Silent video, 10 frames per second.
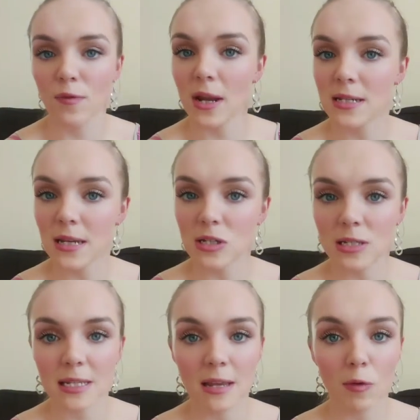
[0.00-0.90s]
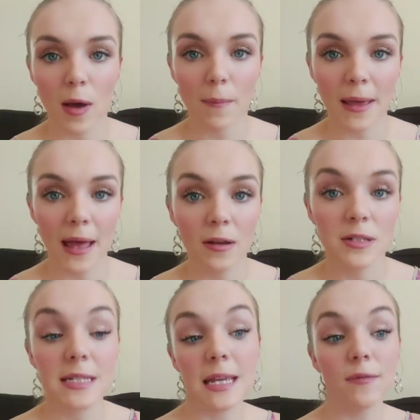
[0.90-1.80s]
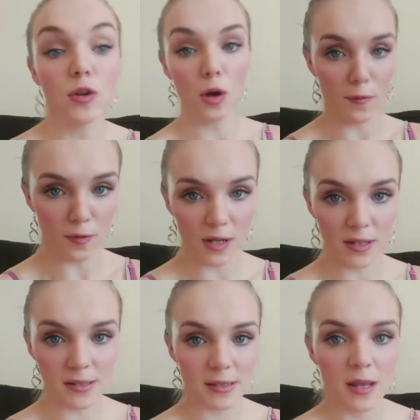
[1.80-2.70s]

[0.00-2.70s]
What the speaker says: friend in just to give you a helping hand, to give you the confidence